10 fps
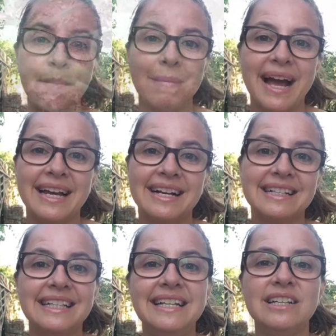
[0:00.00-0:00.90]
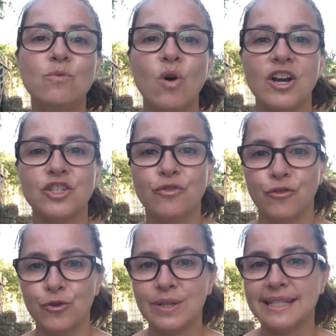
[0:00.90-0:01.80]
My cleaned and washed
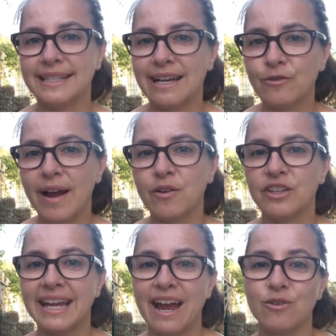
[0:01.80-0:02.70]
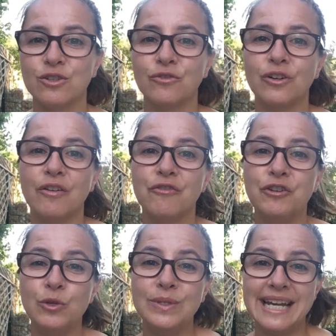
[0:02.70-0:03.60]
fruit sat around on the counter for a
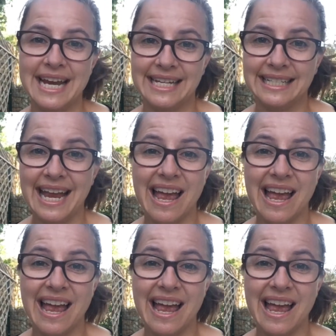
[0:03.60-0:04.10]
few days,